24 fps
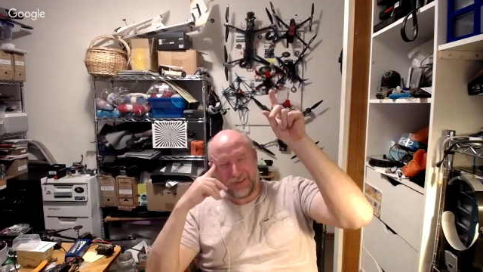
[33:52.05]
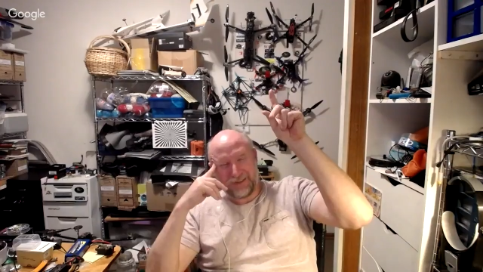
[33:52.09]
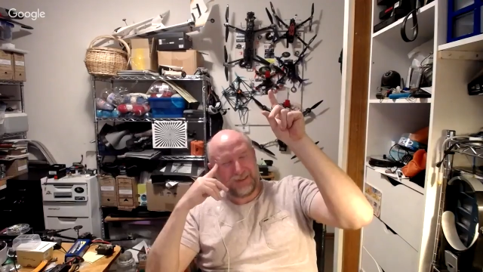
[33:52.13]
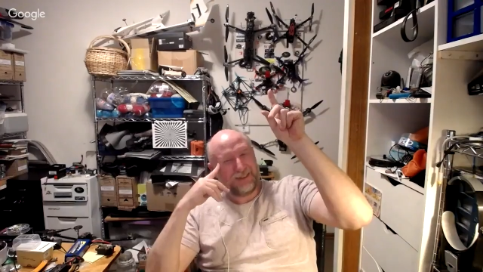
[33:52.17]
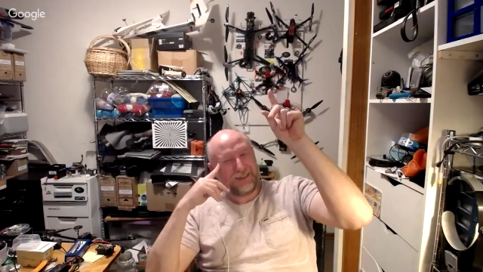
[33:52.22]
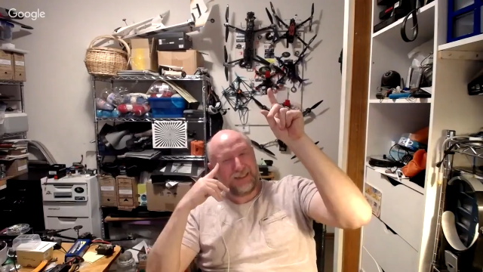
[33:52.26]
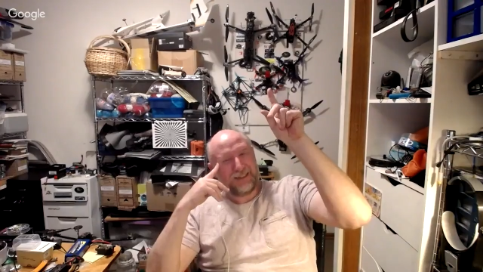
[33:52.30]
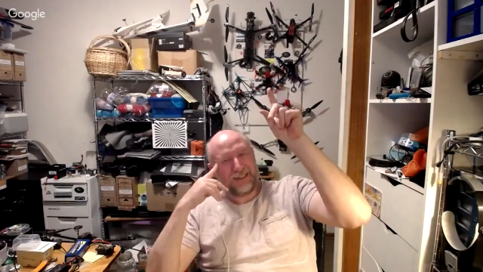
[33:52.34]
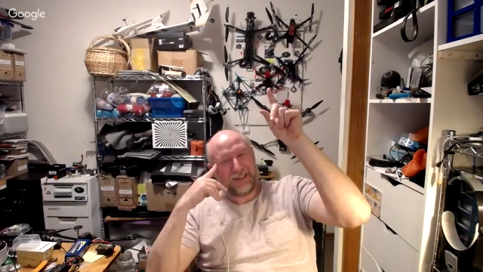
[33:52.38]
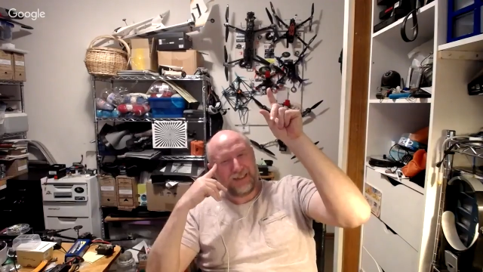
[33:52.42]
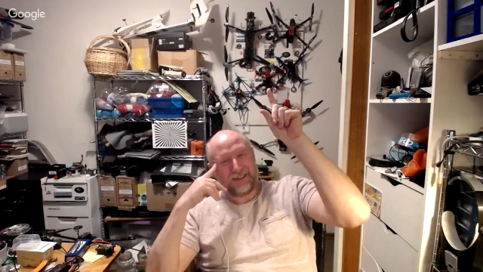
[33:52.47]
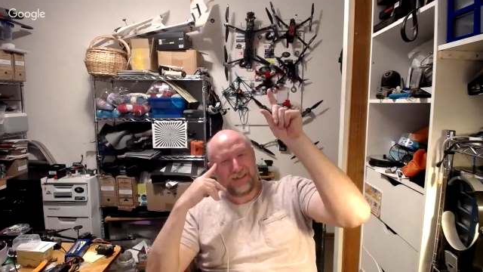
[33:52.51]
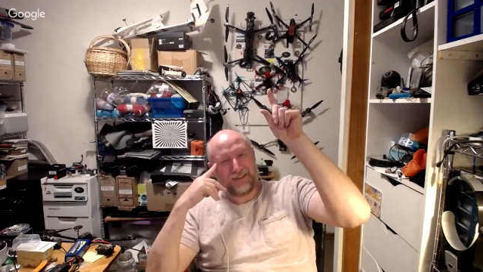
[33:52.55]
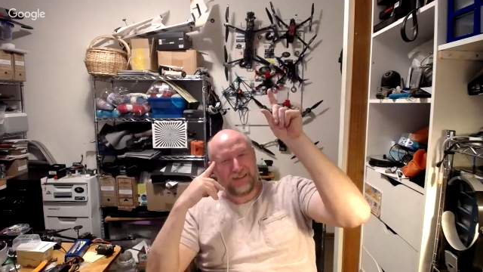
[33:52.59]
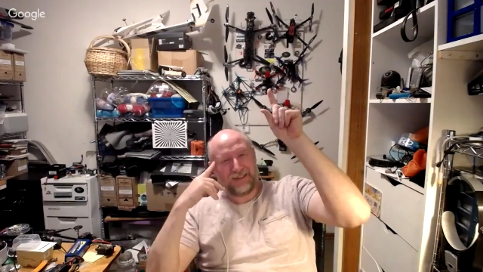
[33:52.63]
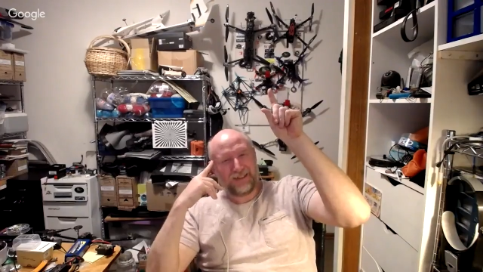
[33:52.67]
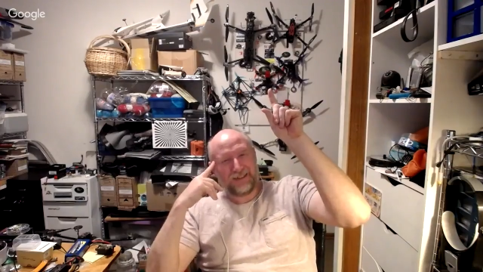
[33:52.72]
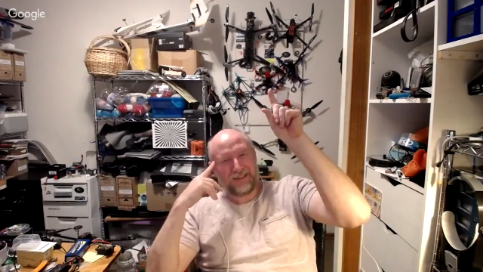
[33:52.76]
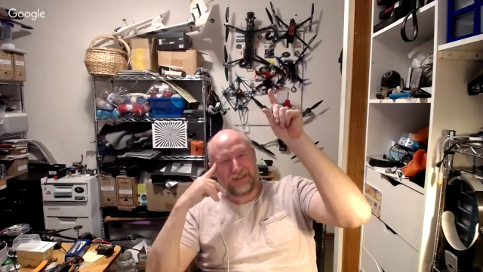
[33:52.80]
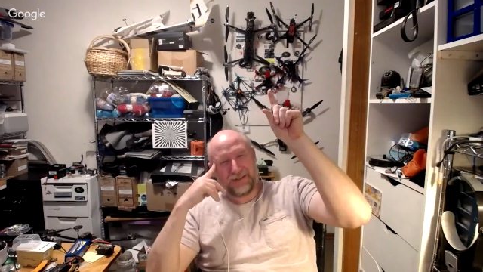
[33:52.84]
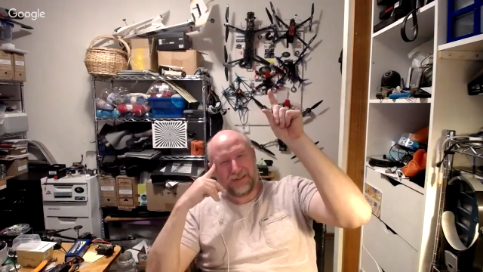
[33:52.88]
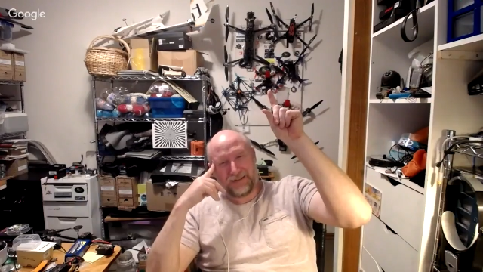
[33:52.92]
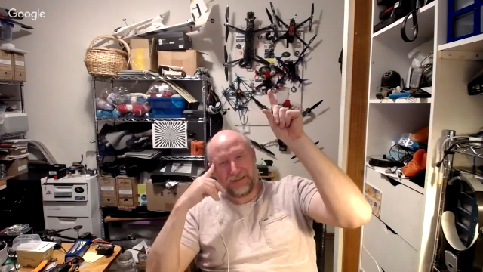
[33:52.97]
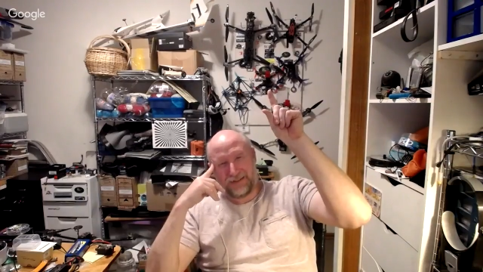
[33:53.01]
Alien,
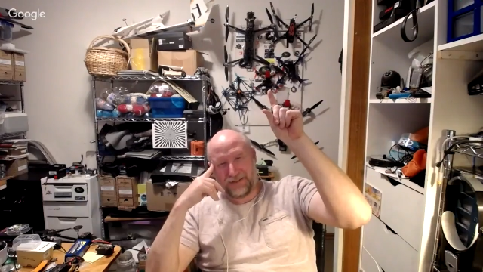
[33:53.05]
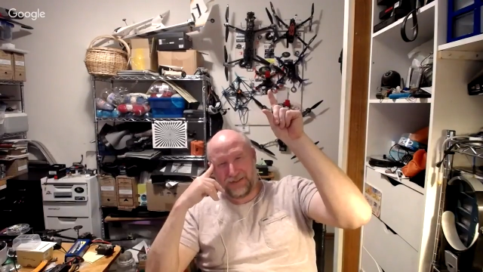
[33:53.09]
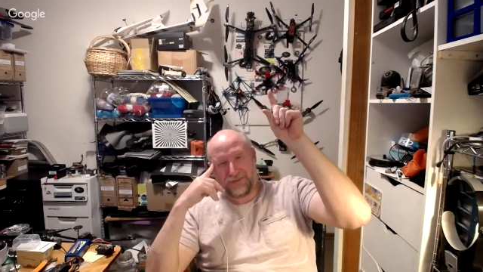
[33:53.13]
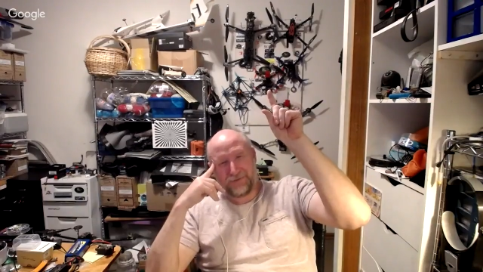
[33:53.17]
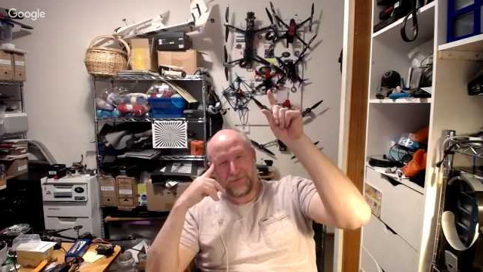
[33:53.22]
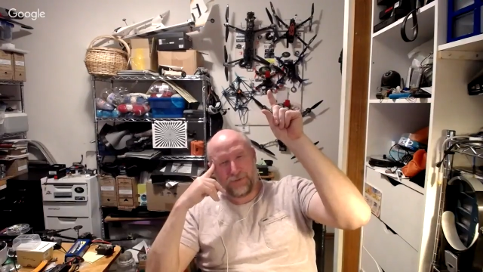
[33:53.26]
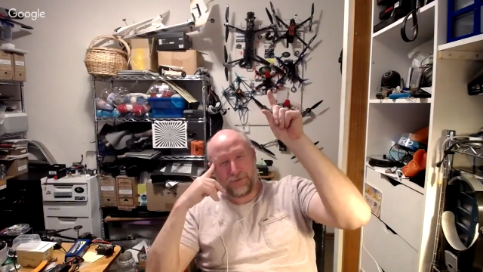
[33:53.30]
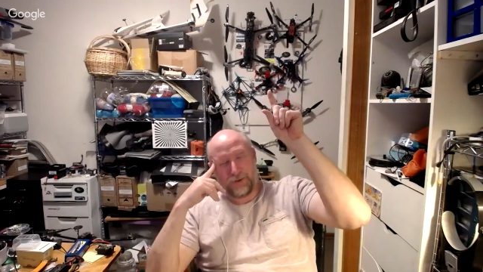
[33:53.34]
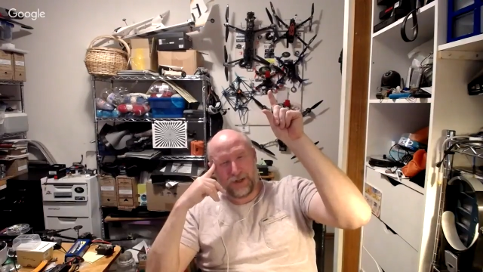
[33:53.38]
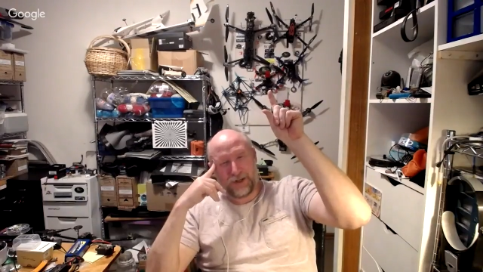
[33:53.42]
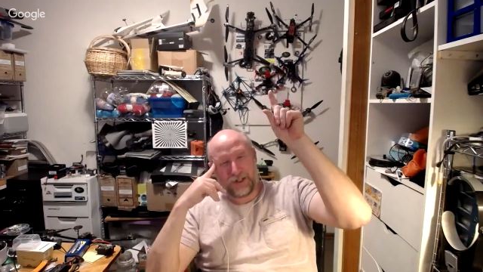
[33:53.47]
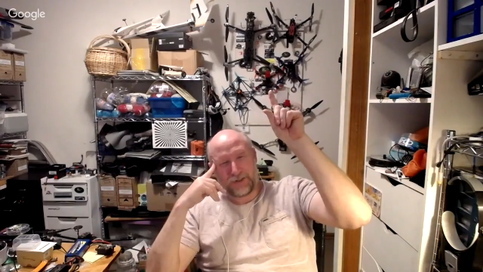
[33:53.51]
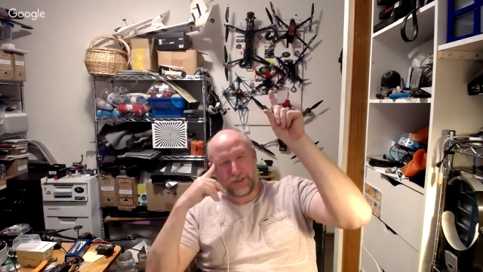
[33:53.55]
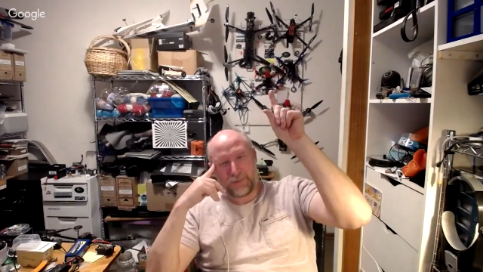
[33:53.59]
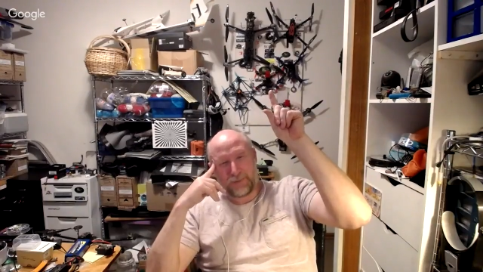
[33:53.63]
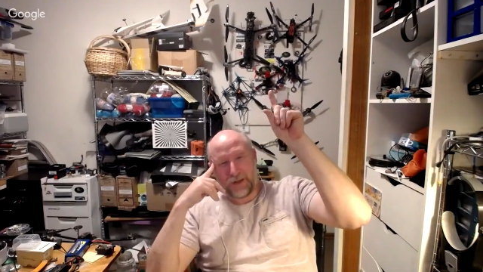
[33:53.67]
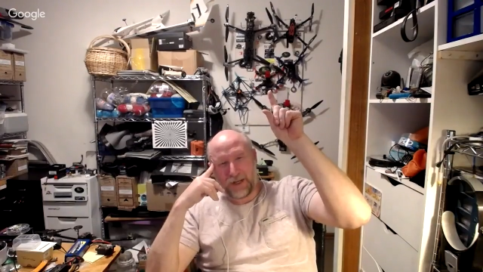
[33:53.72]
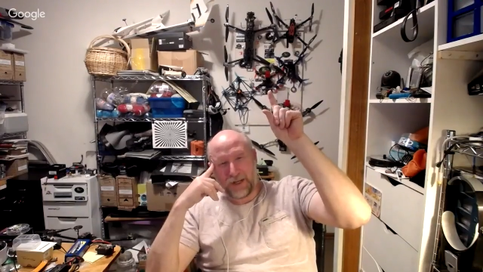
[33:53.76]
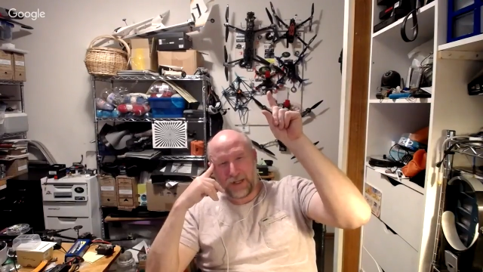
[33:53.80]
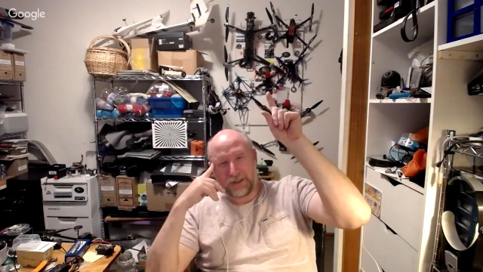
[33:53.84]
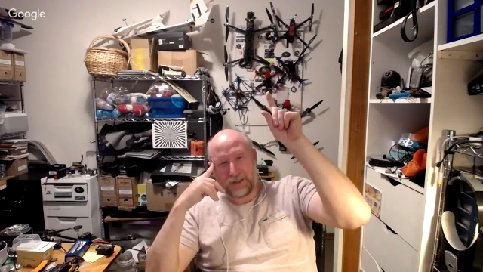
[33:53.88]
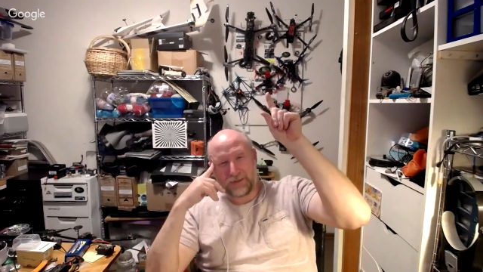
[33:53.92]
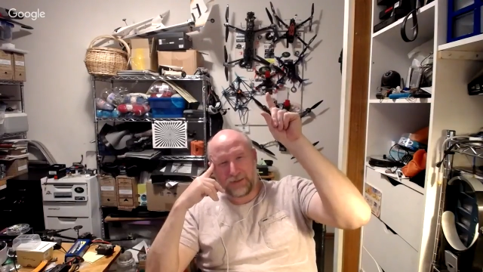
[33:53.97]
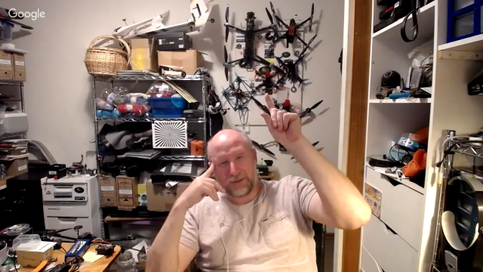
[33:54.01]
a 4-inch body
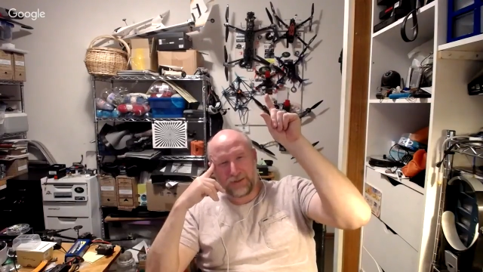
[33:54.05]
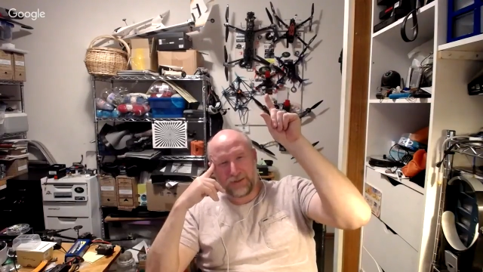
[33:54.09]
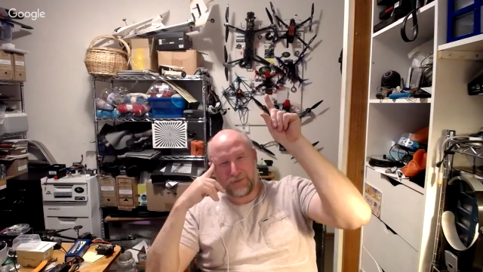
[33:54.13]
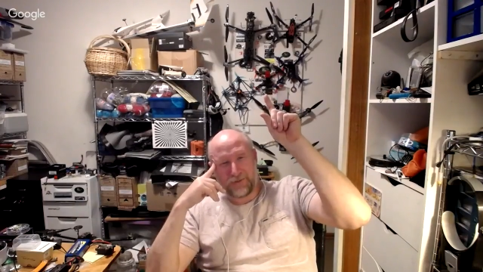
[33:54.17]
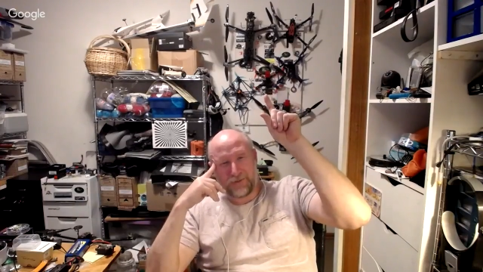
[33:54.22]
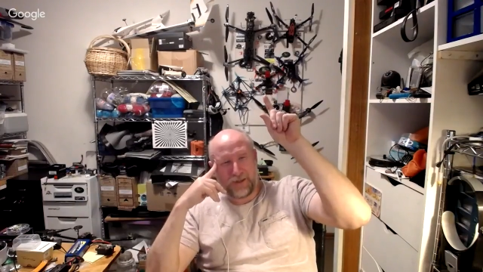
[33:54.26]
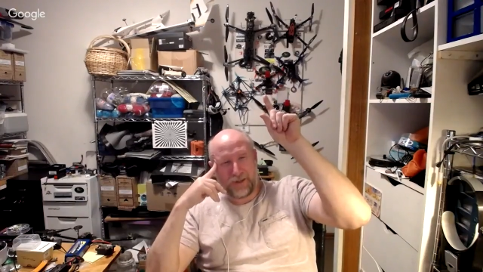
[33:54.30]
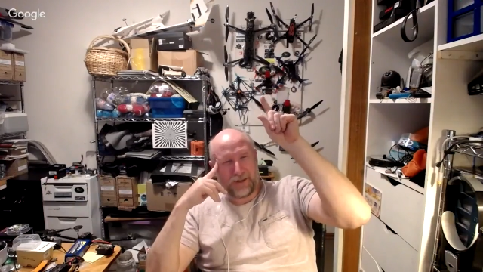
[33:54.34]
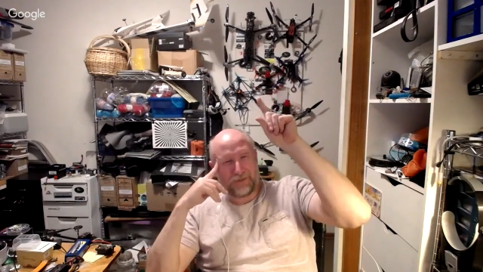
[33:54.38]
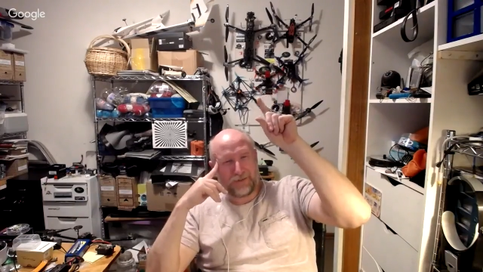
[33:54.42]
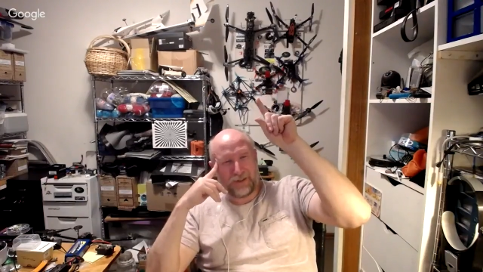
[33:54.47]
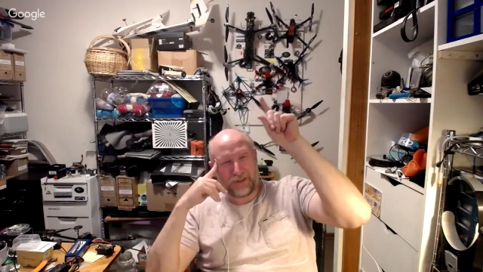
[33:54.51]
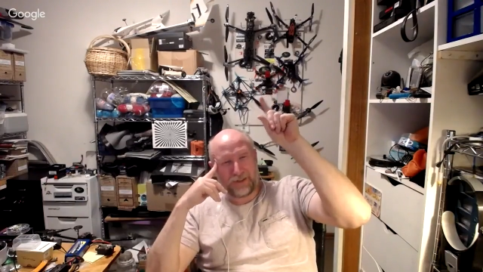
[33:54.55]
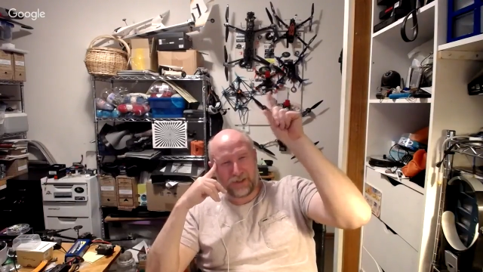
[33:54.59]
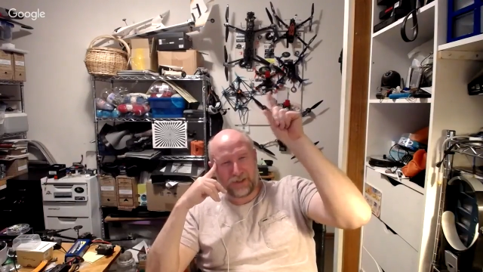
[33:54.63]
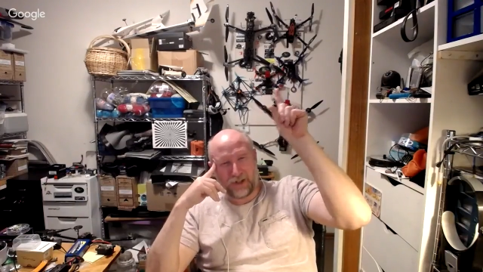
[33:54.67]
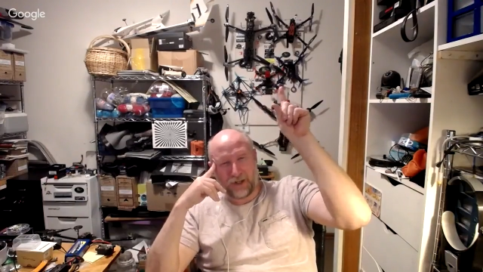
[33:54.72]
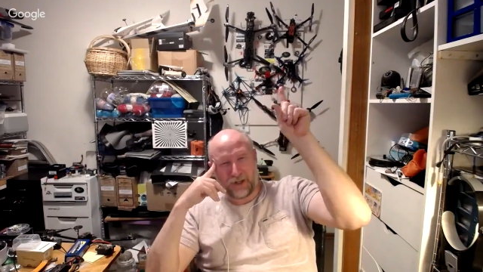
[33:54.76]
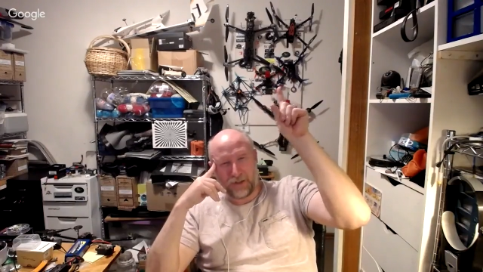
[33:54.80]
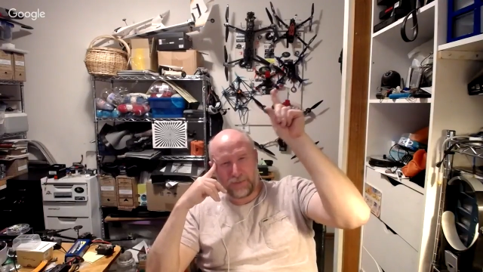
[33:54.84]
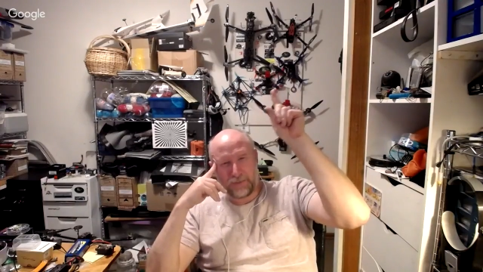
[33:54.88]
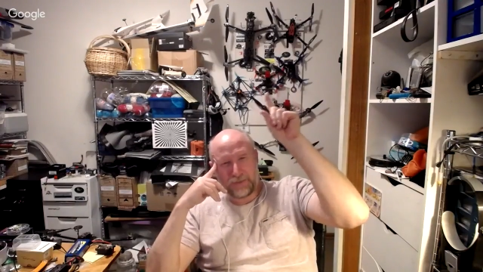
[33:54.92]
with a 5-inch arms.